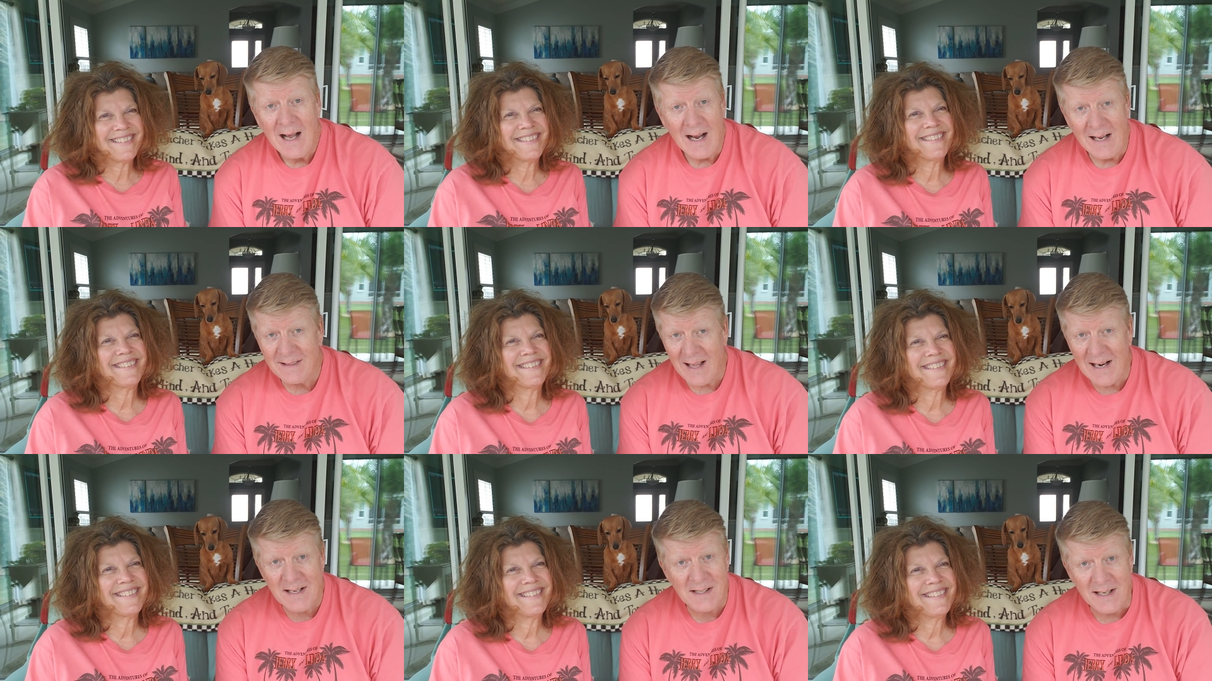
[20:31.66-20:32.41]
Speaker 1: And
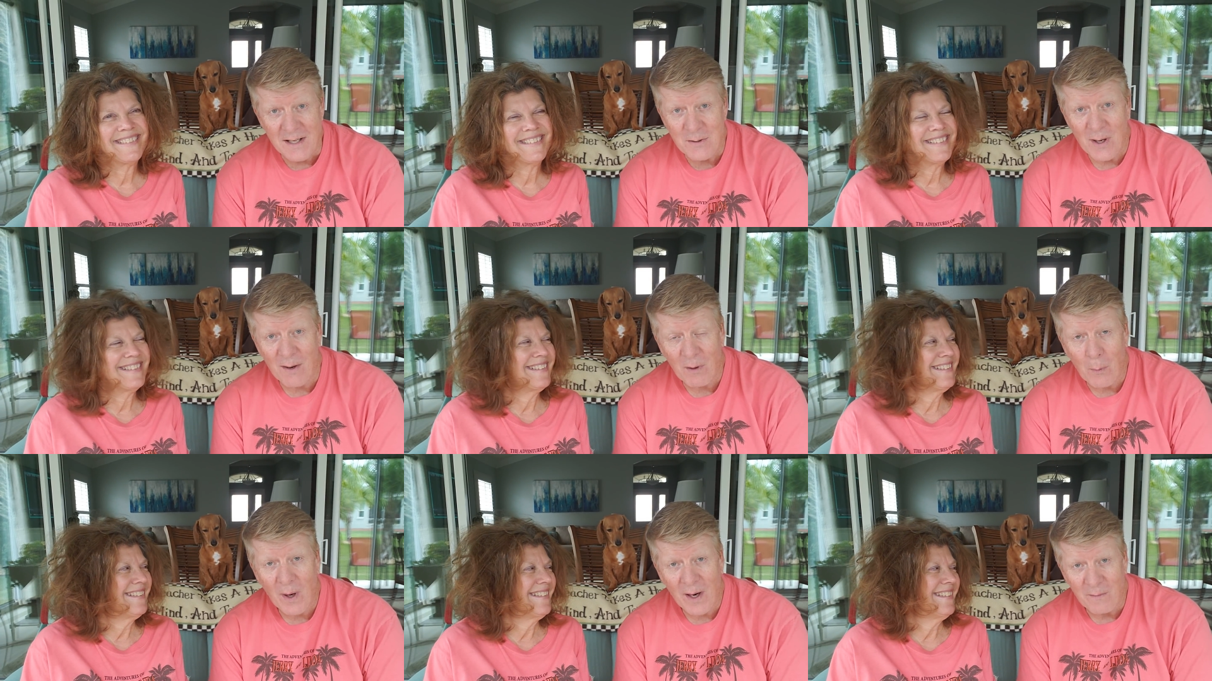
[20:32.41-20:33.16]
thanks to each and
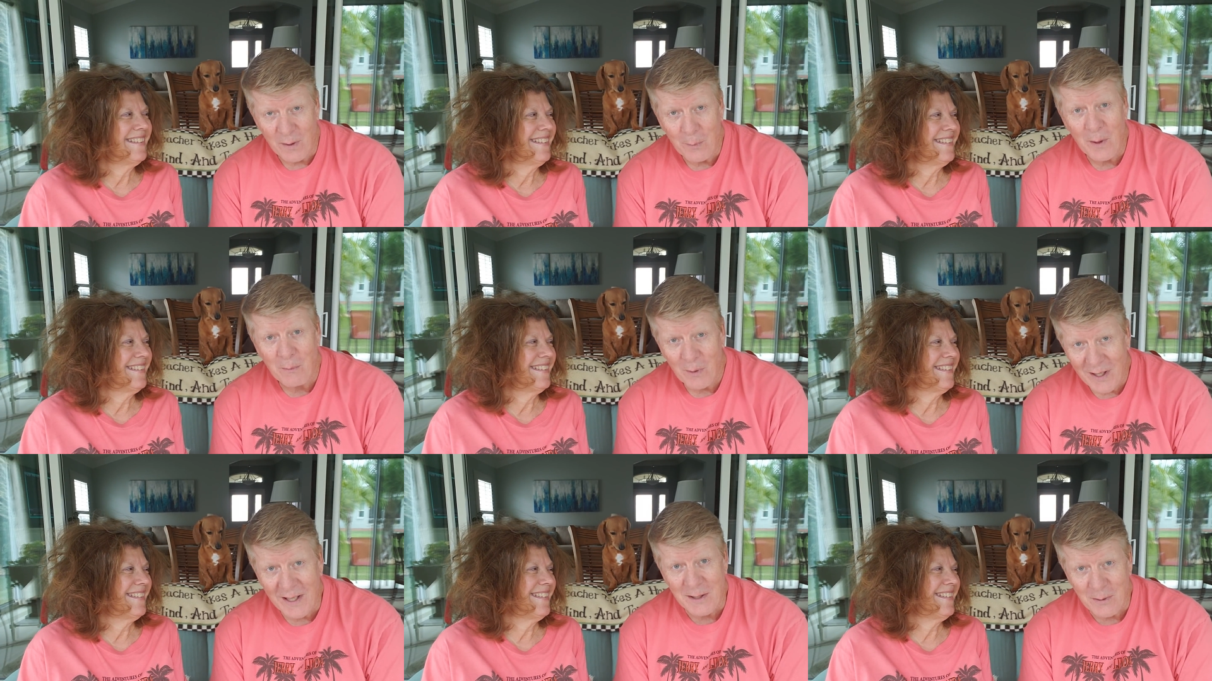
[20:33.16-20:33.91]
every one of you. We
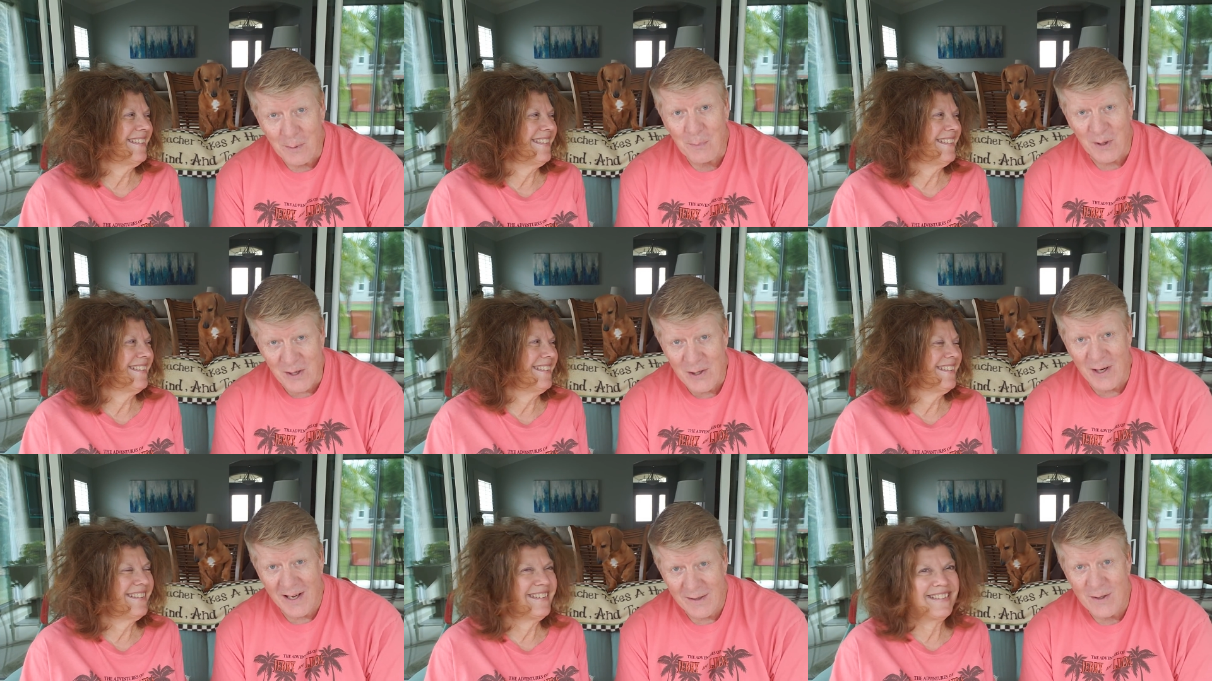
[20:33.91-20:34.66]
really do
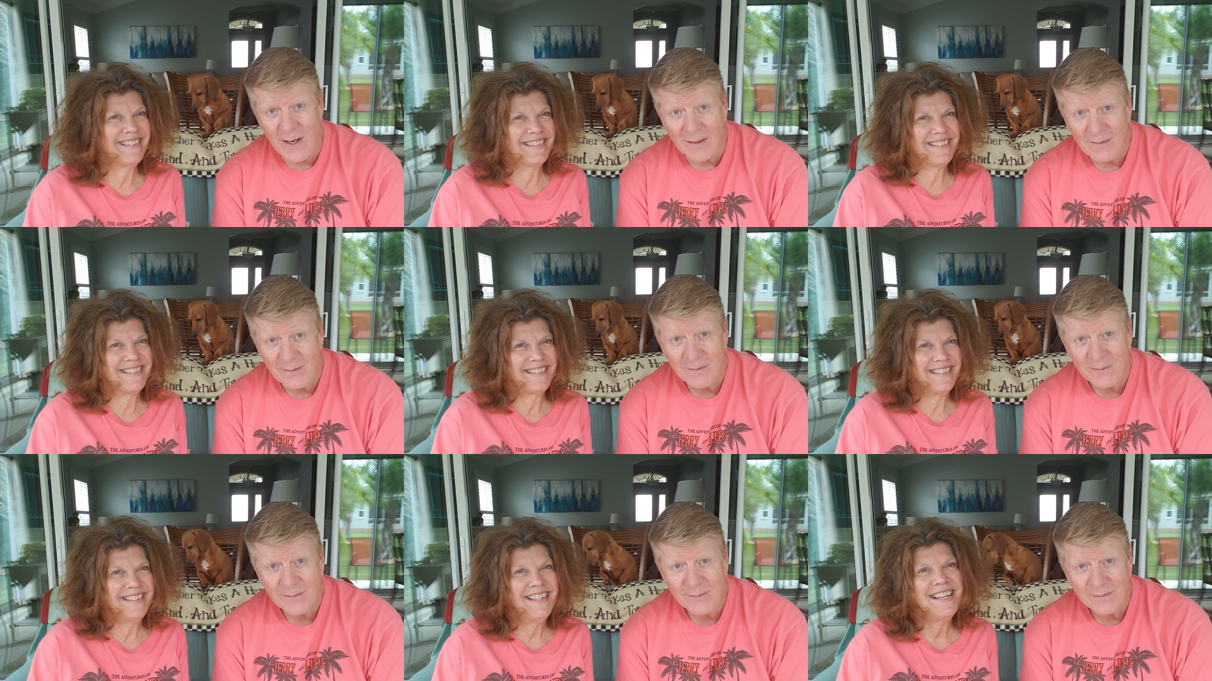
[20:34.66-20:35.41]
appreciate you.
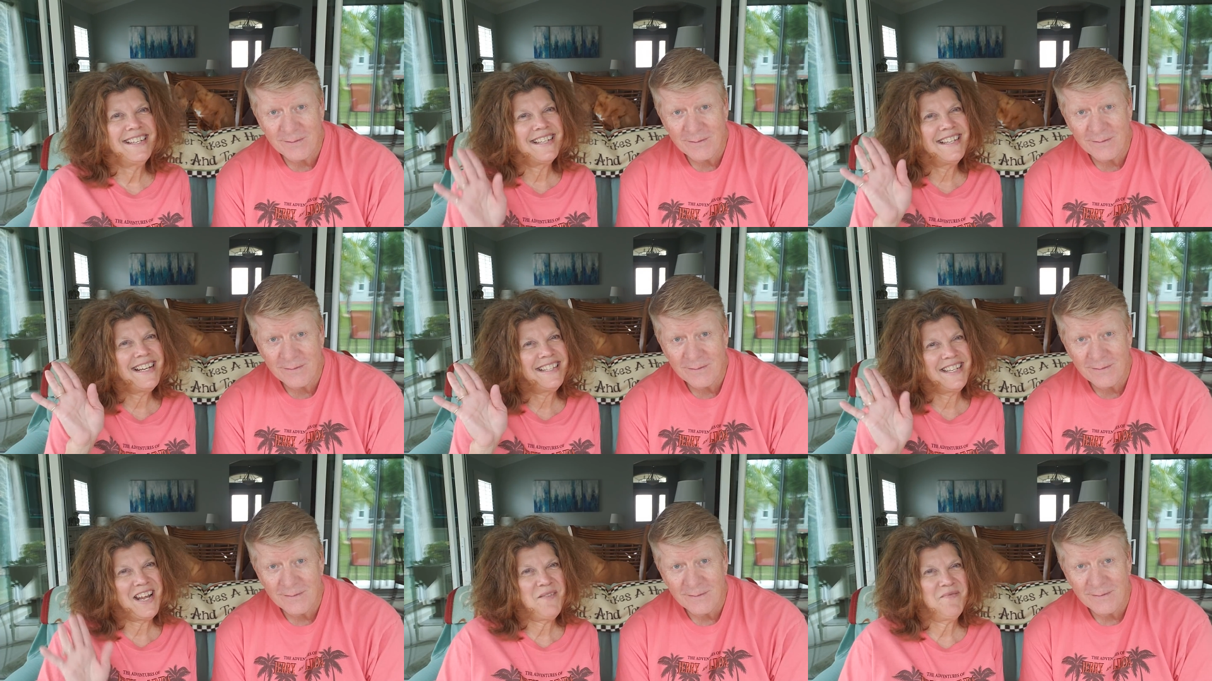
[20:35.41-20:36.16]
Speaker 2: Until
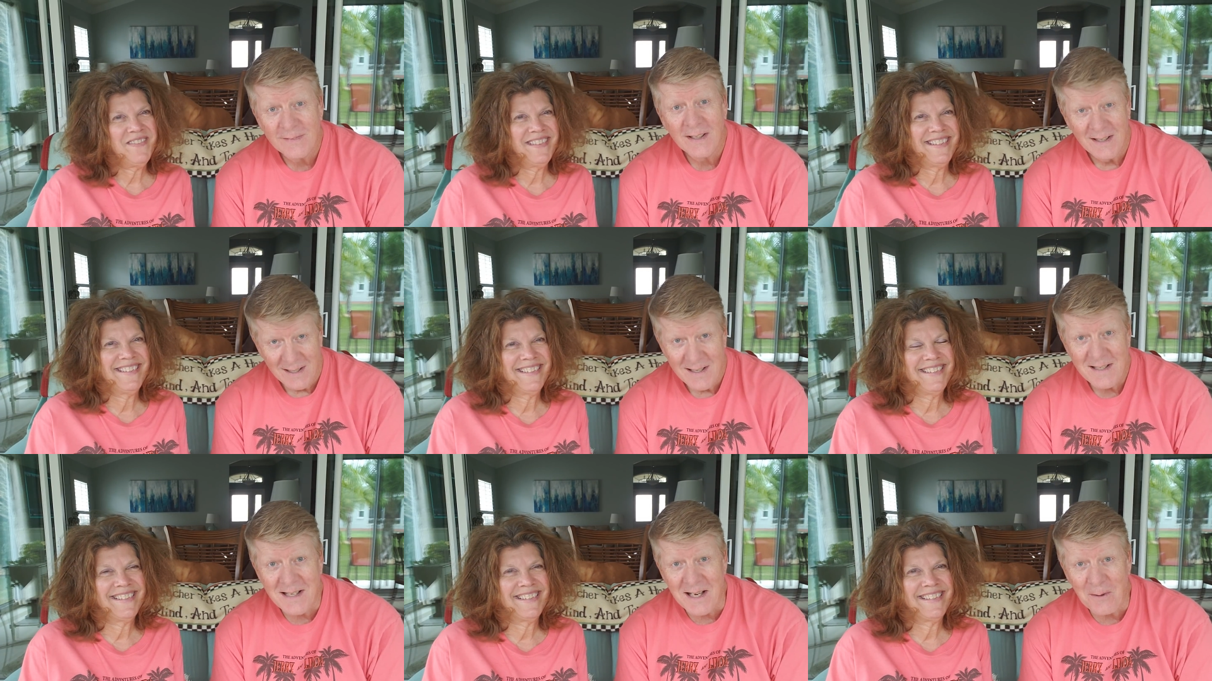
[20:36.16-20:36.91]
next time.
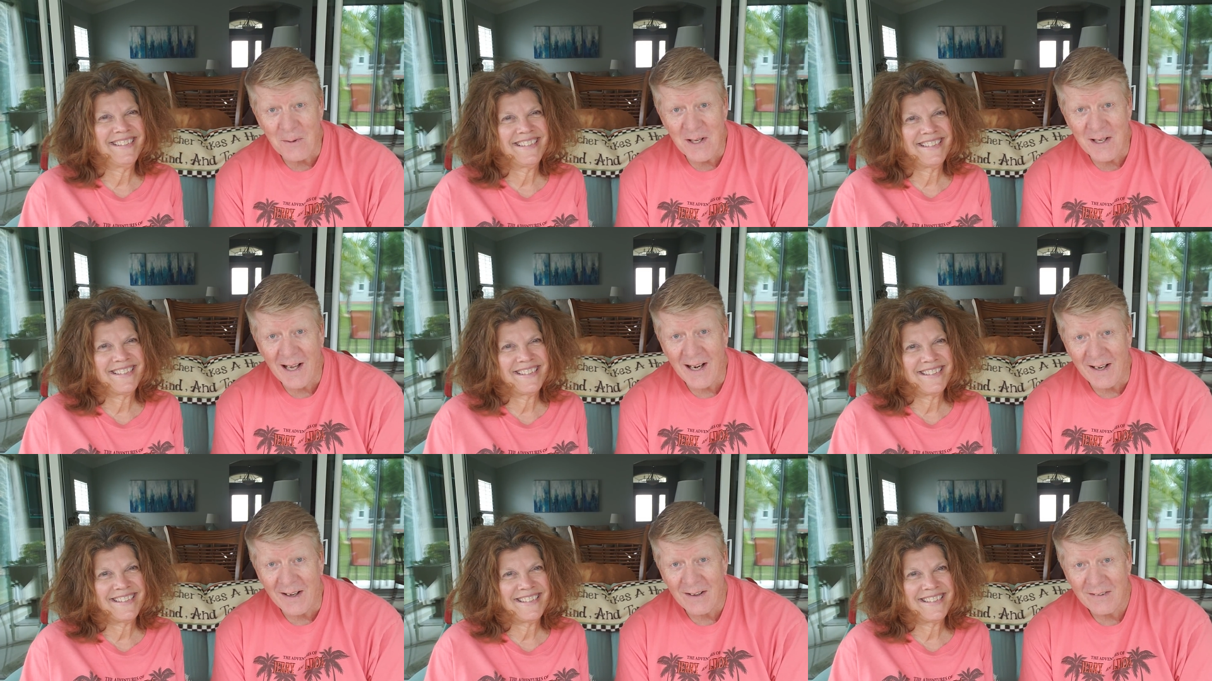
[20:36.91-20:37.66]
Speaker 1: See you when you get
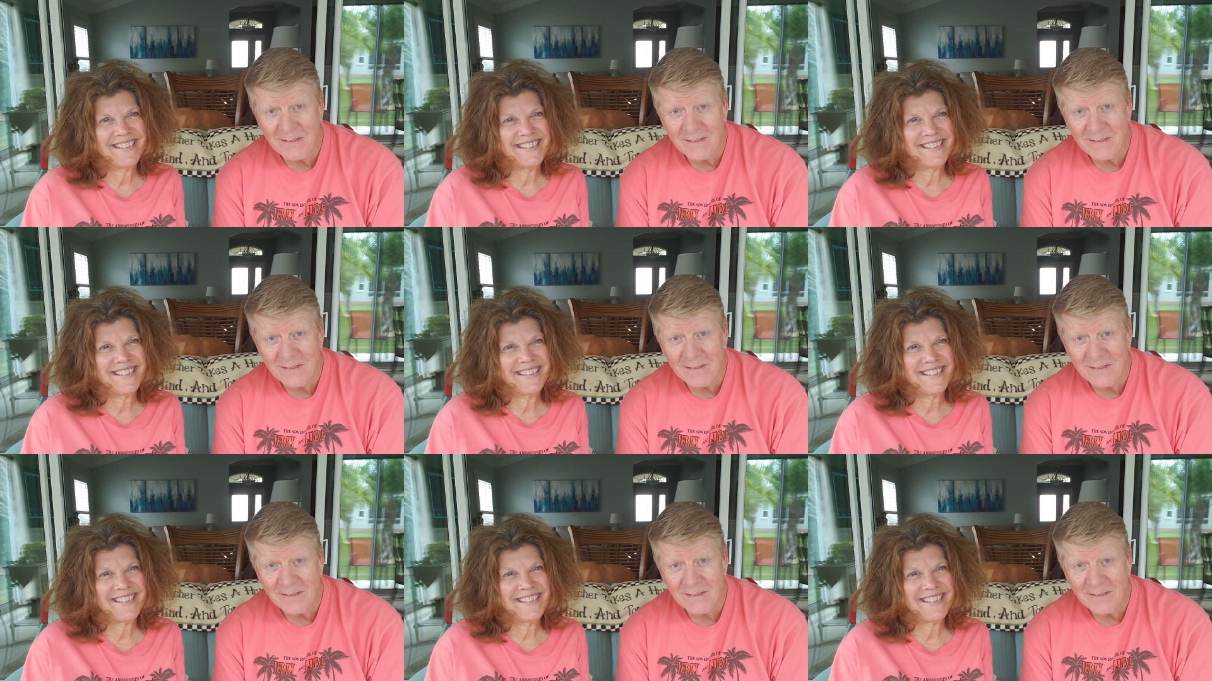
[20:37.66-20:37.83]
here.